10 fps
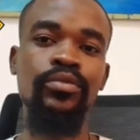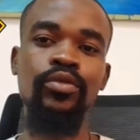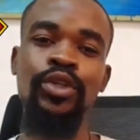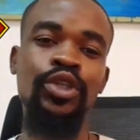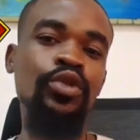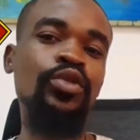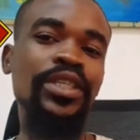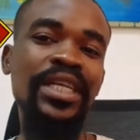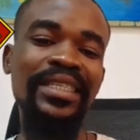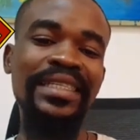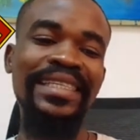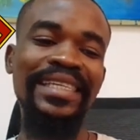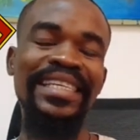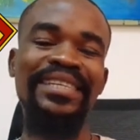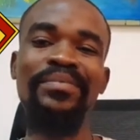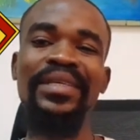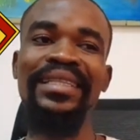we shouldn't just see him